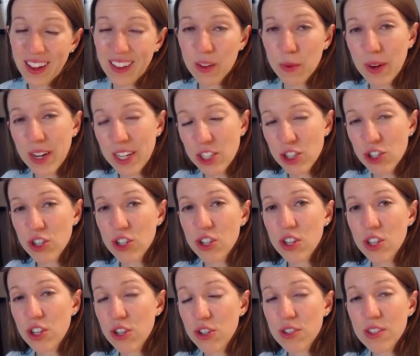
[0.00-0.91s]
Otherwise,
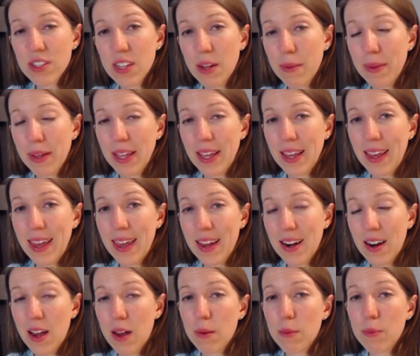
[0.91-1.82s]
your stomach
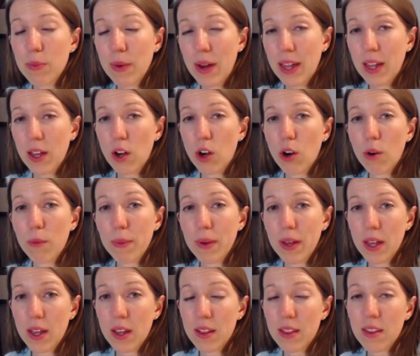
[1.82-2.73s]
cannot break
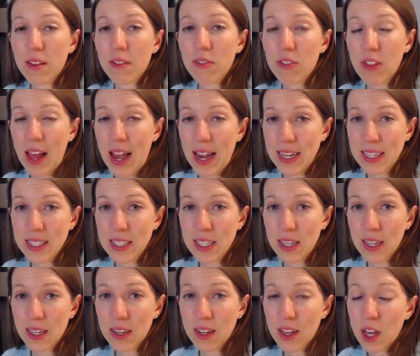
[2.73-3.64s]
open the
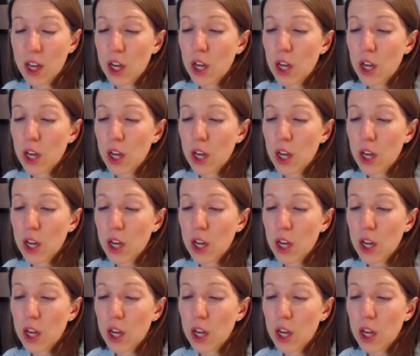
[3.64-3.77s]
flaxseed.